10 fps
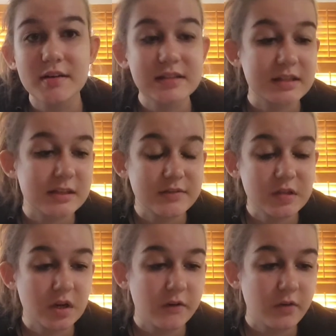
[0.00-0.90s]
sleeves,
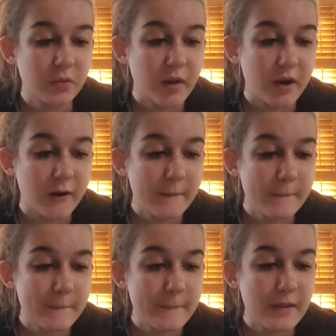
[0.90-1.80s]
for the winter.
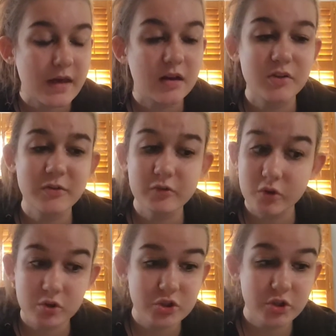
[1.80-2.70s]
Another
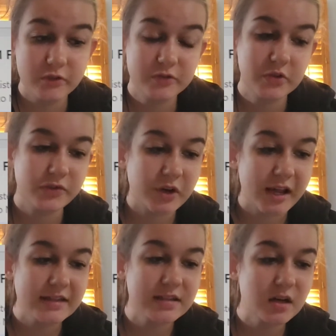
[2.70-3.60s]
floral shirt sold for
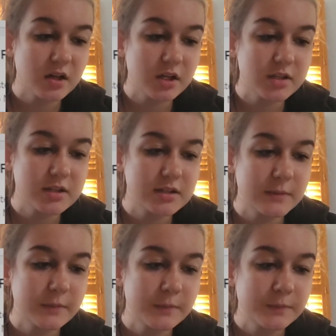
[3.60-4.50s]
$8.
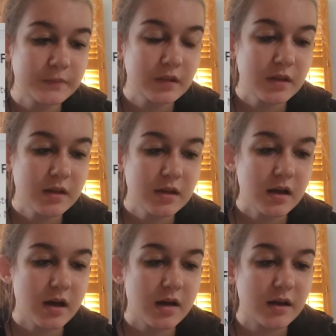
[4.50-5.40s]

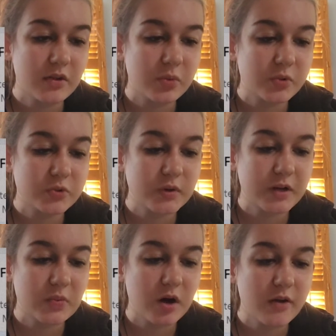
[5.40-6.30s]
Another Rue
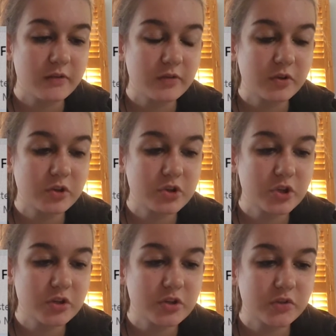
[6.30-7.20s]
21 floral
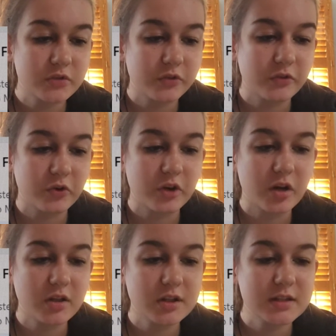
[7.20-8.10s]
shirt sold for
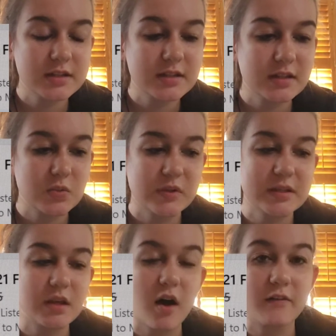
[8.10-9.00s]
$4. This one
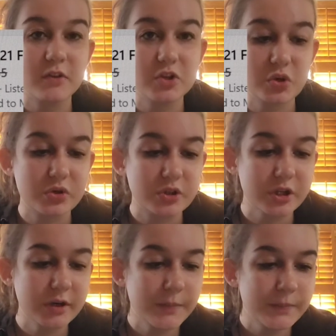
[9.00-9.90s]
is off the
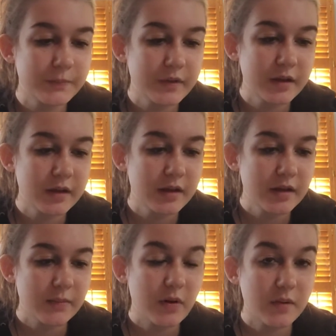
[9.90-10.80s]
shoulder.
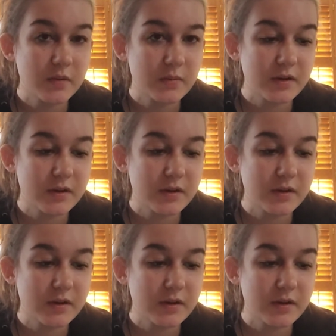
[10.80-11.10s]
Probably wouldn't